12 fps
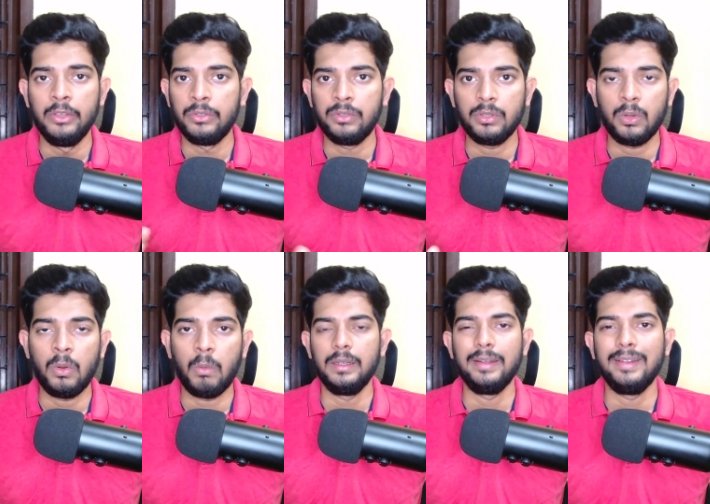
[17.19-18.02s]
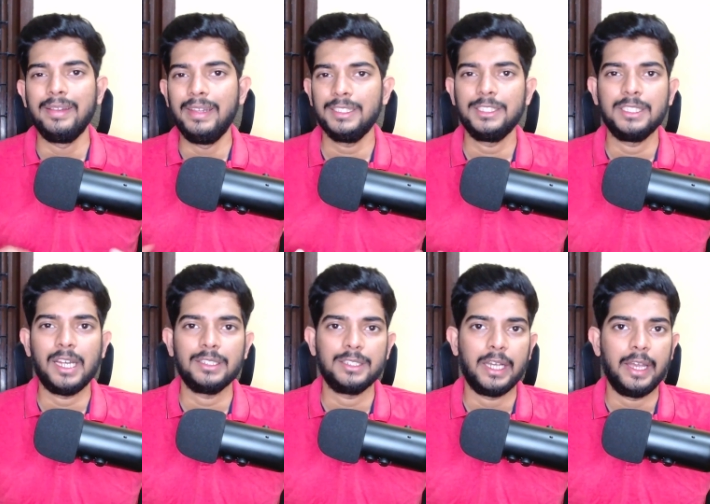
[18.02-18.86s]
So these
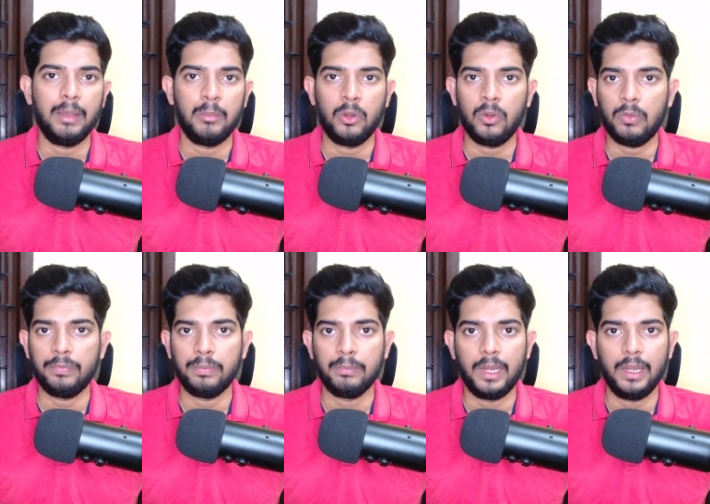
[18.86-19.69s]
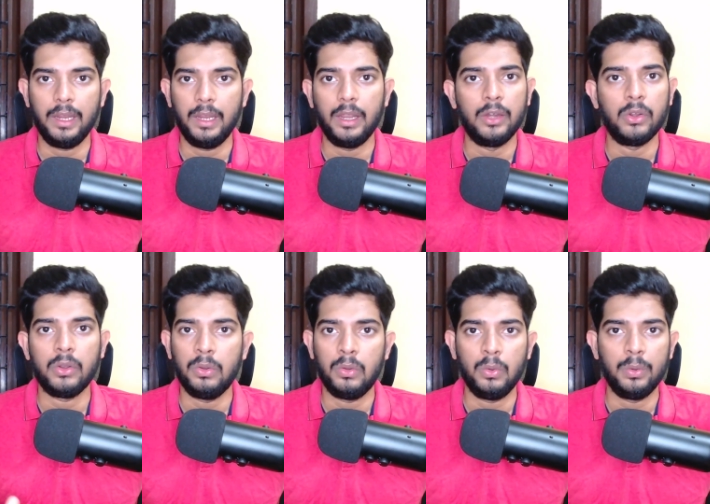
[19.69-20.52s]
charge high amount of money in
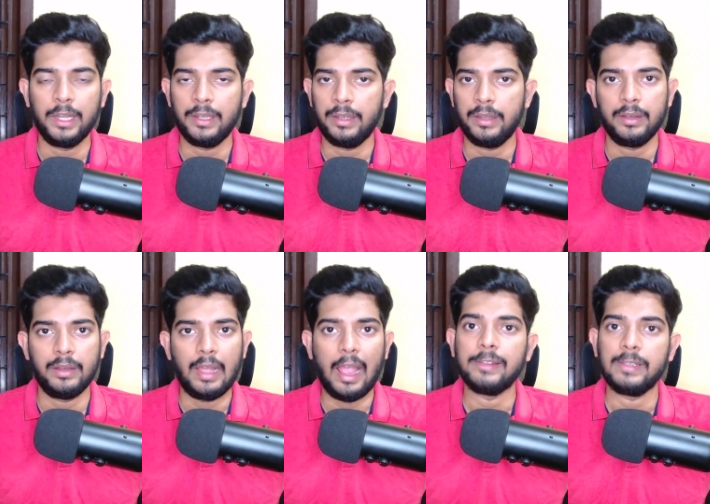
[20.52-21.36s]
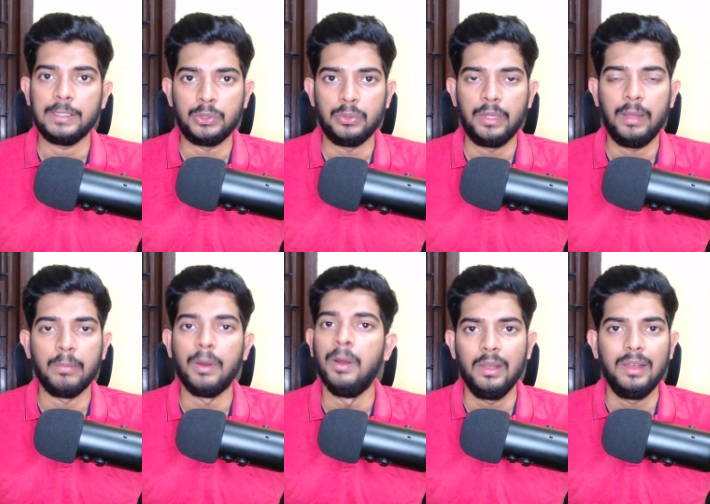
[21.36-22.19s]
order to get access to them.